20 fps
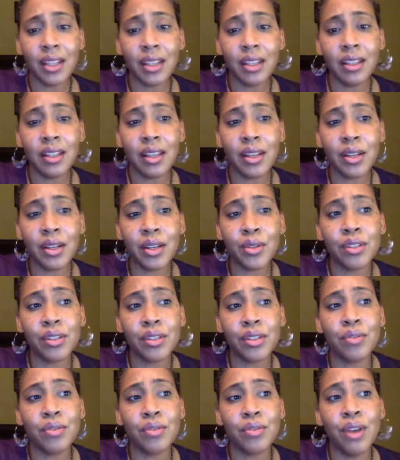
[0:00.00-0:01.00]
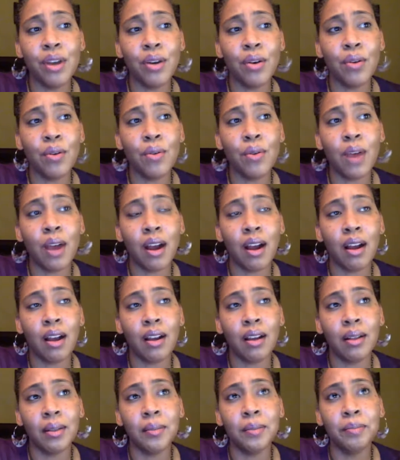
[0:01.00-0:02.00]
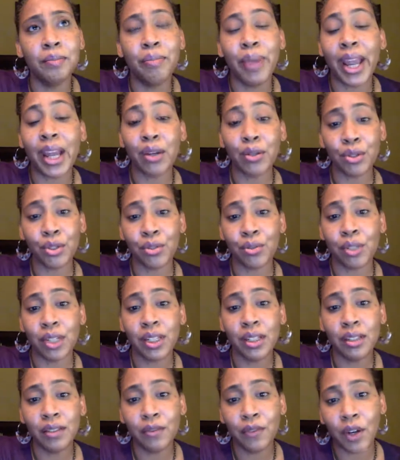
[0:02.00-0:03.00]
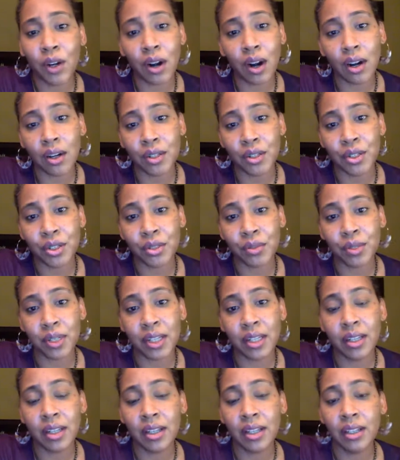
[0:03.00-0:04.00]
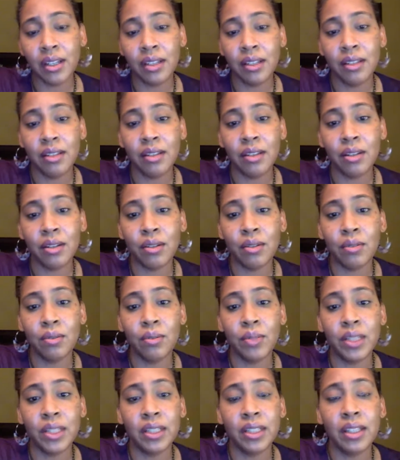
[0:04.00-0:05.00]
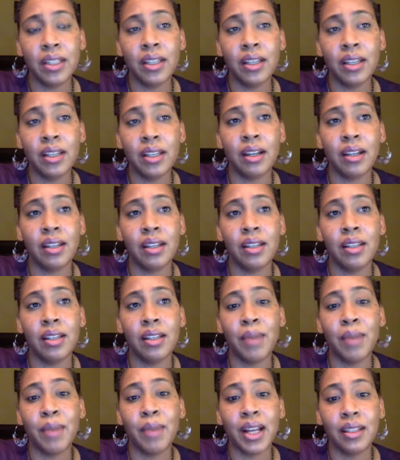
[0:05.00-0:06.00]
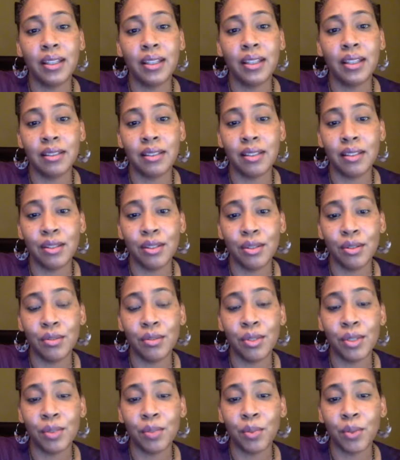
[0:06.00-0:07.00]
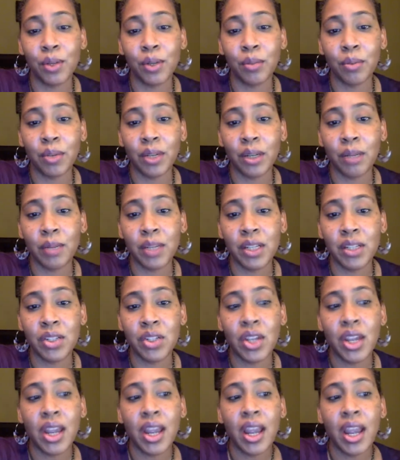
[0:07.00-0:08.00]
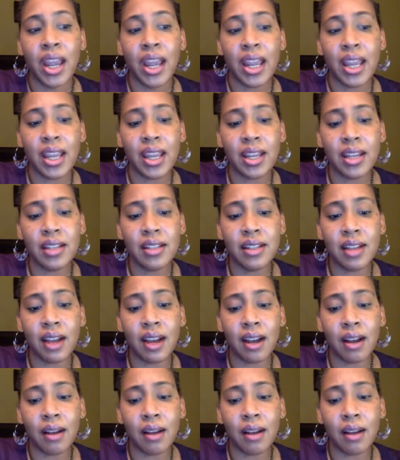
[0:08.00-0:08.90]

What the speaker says: there's no boundary for archery, really. Anybody can do the sport pretty much. And